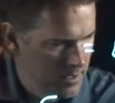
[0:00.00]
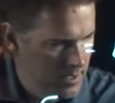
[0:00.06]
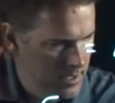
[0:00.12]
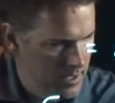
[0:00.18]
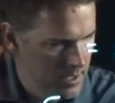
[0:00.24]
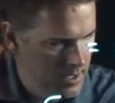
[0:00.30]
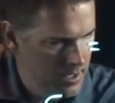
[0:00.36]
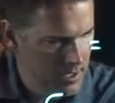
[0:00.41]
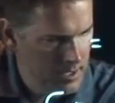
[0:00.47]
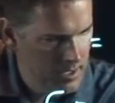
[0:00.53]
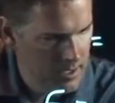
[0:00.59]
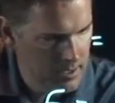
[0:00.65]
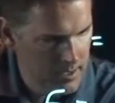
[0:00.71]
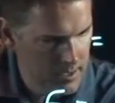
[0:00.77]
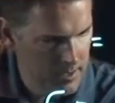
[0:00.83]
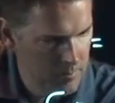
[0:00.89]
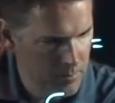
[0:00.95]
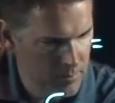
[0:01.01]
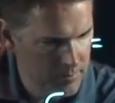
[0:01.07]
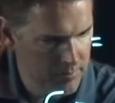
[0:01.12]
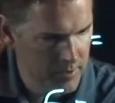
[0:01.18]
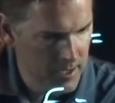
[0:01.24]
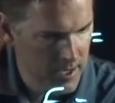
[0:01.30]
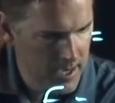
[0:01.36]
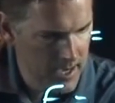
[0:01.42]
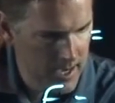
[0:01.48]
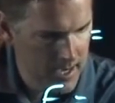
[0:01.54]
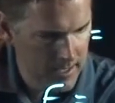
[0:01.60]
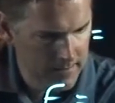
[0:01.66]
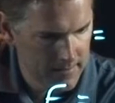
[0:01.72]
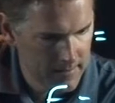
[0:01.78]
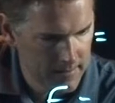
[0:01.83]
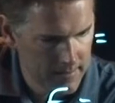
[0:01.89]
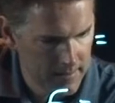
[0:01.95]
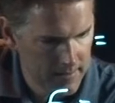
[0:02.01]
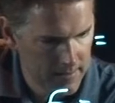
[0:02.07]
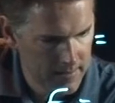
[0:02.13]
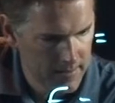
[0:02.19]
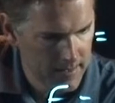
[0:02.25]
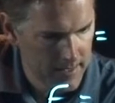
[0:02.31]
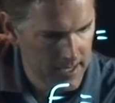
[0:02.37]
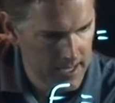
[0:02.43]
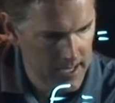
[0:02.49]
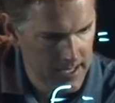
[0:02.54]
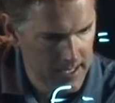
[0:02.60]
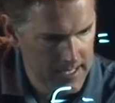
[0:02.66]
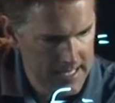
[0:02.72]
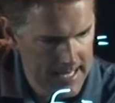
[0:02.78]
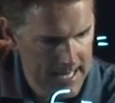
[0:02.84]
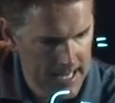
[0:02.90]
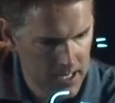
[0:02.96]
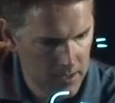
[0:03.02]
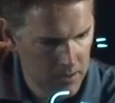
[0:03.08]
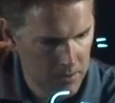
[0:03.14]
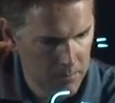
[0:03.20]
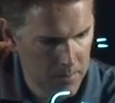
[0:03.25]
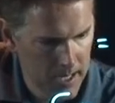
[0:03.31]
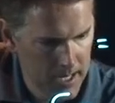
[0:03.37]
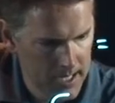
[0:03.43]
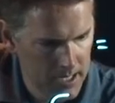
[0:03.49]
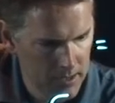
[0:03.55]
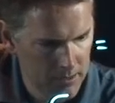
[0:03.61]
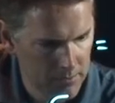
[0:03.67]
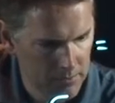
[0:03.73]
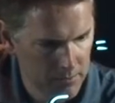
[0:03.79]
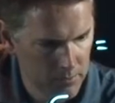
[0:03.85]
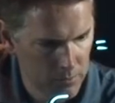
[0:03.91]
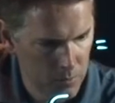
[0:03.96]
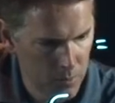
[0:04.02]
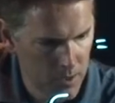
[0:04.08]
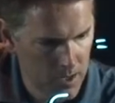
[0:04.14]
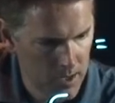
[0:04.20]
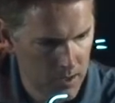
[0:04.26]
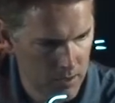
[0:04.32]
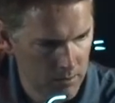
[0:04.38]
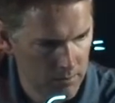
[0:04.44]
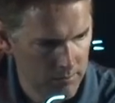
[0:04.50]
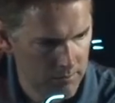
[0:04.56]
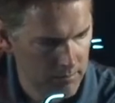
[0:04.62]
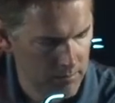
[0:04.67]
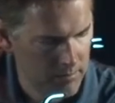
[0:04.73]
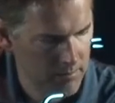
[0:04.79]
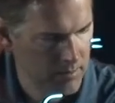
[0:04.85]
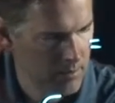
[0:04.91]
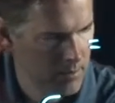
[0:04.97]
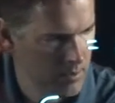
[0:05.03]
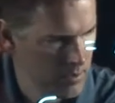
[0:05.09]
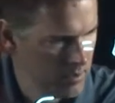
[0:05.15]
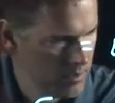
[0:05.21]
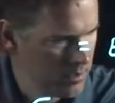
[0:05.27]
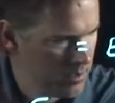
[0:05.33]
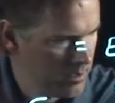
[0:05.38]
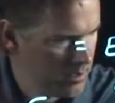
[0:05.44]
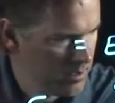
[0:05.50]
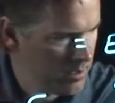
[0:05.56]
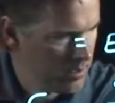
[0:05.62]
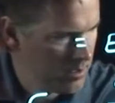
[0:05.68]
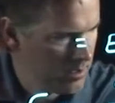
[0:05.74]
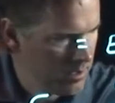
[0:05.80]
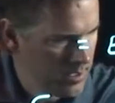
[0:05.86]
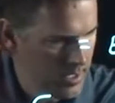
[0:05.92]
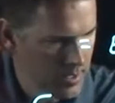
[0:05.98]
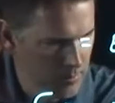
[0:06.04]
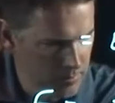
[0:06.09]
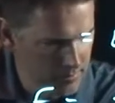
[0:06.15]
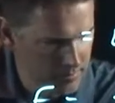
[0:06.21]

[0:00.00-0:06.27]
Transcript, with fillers: And then we've got a 10 to the minus 12. And